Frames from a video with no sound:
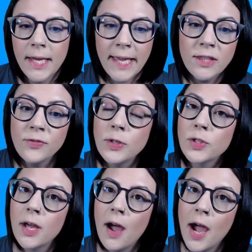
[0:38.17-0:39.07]
In the
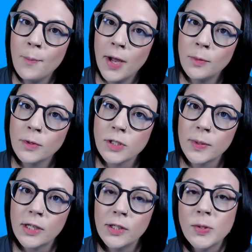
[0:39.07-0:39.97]
future, I might want to
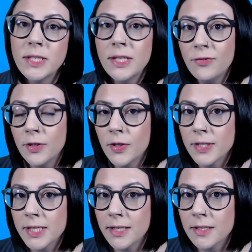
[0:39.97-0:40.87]
include different
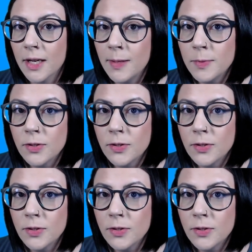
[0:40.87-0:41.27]
content types